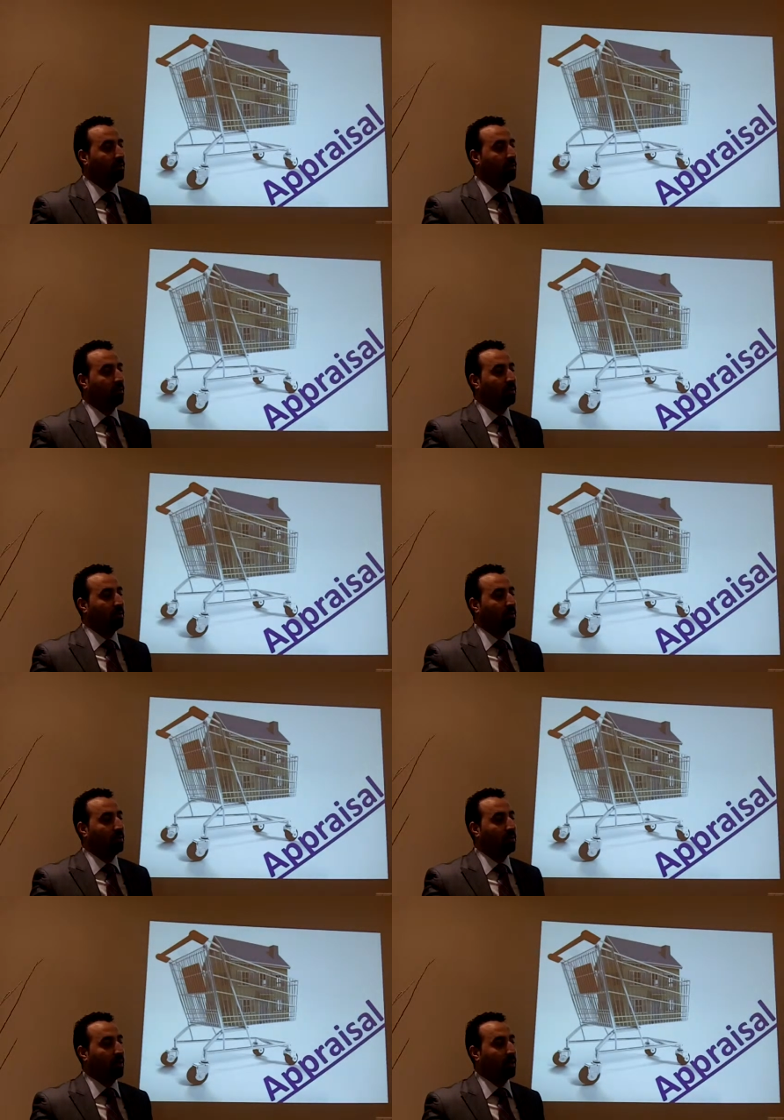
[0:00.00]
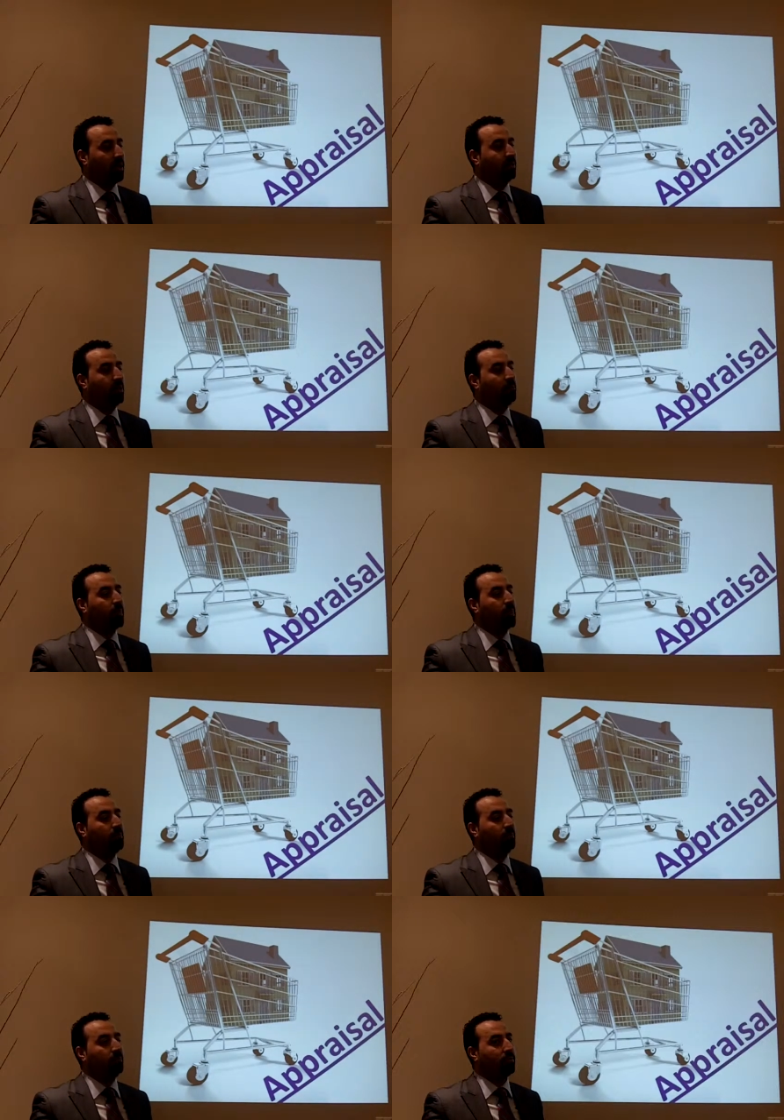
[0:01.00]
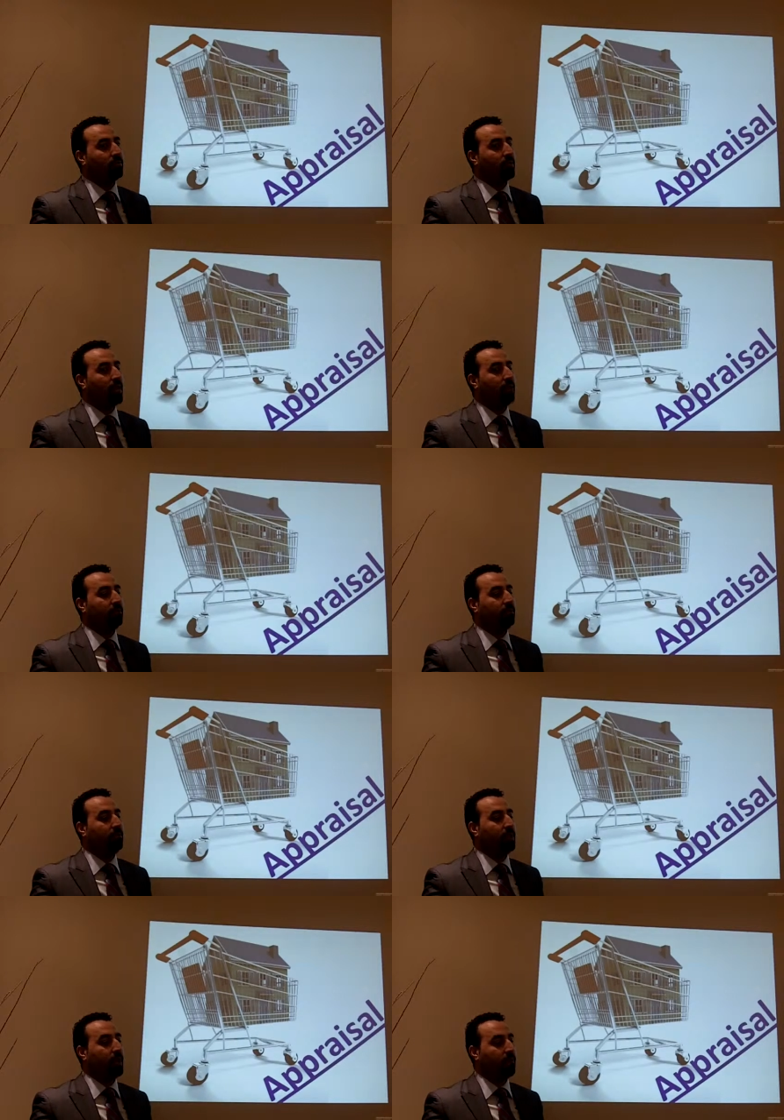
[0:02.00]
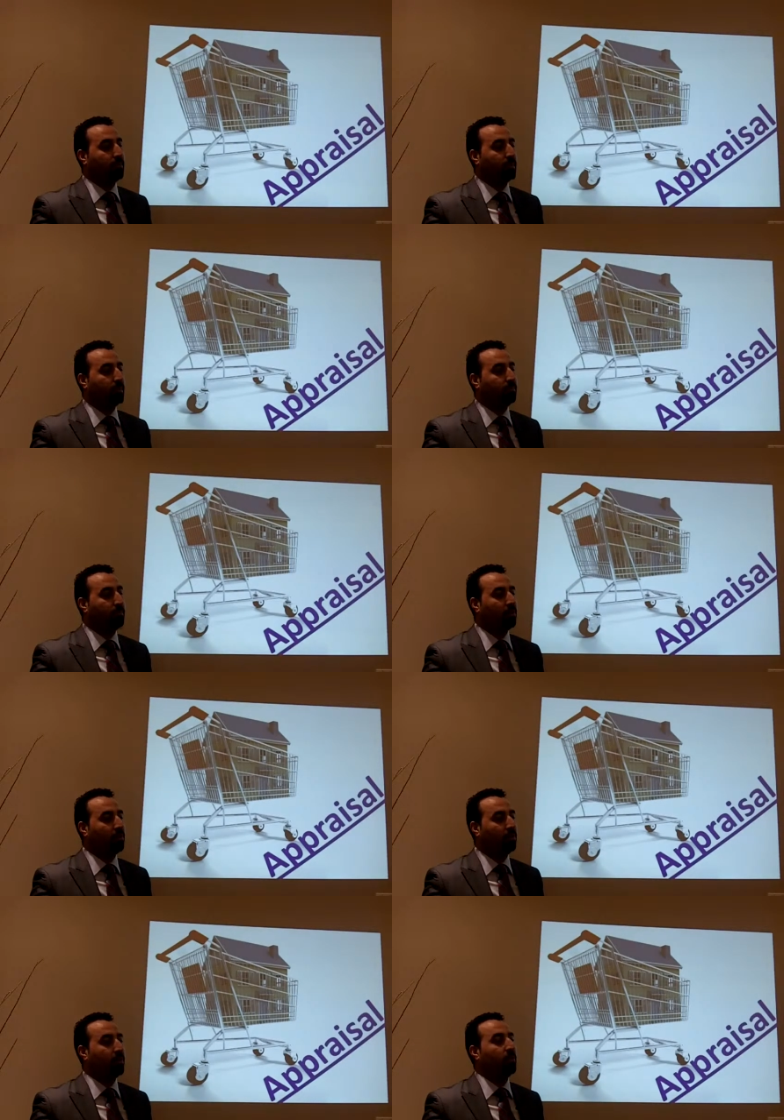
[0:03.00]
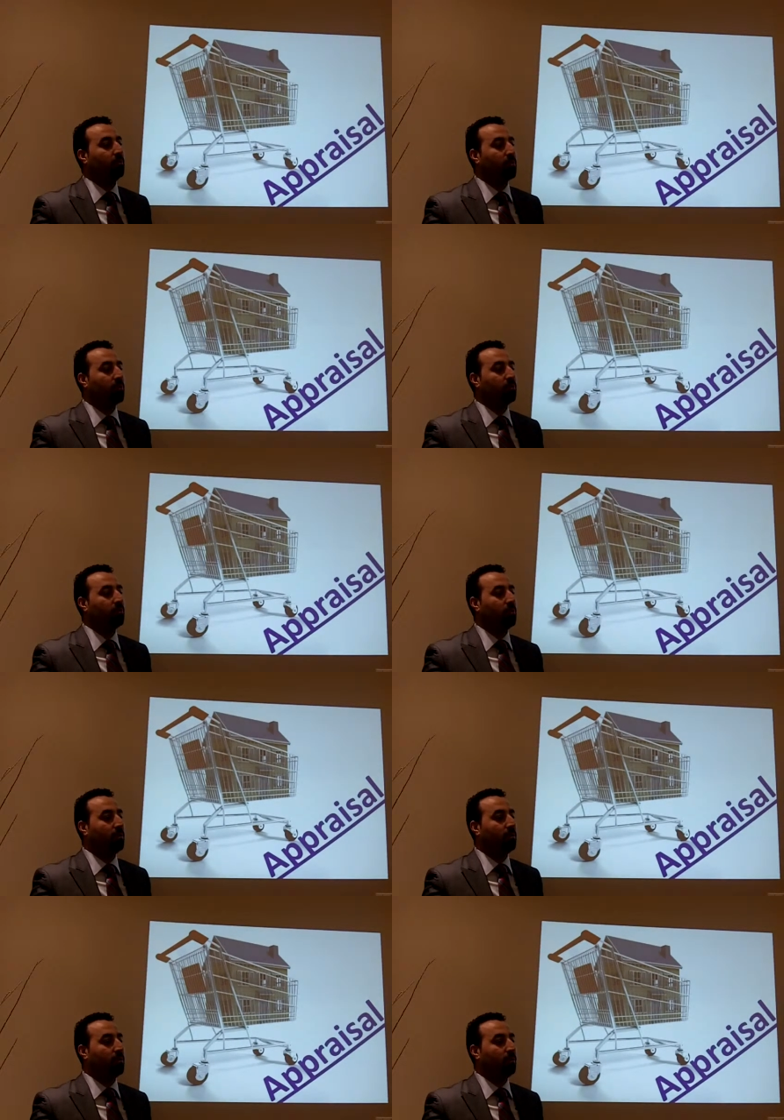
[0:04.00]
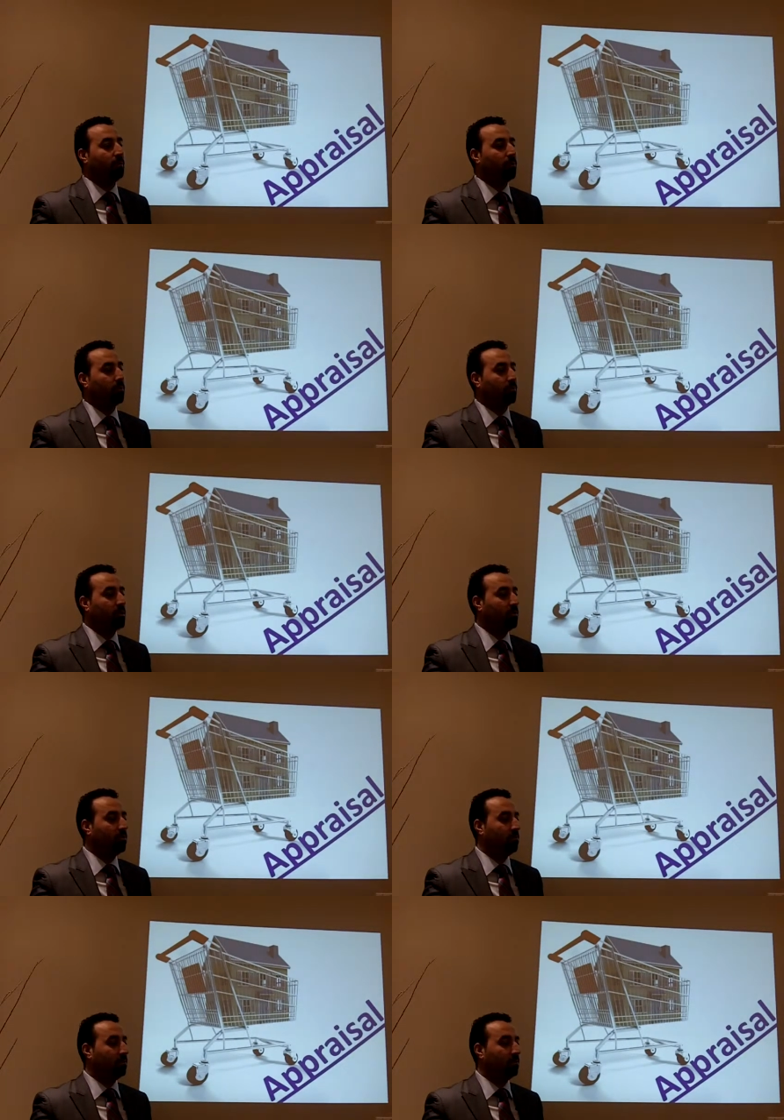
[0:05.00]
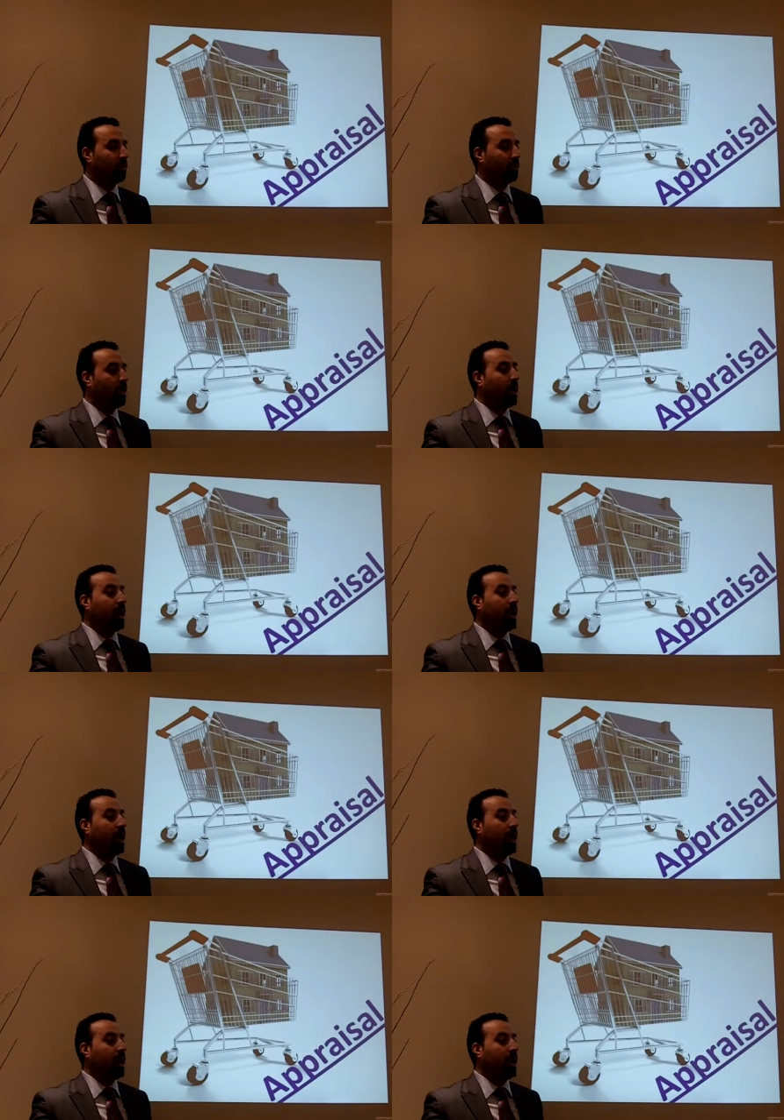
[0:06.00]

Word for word: Wow. Yeah, and sometimes clients will be upset because they will say you bought this property more expensive for me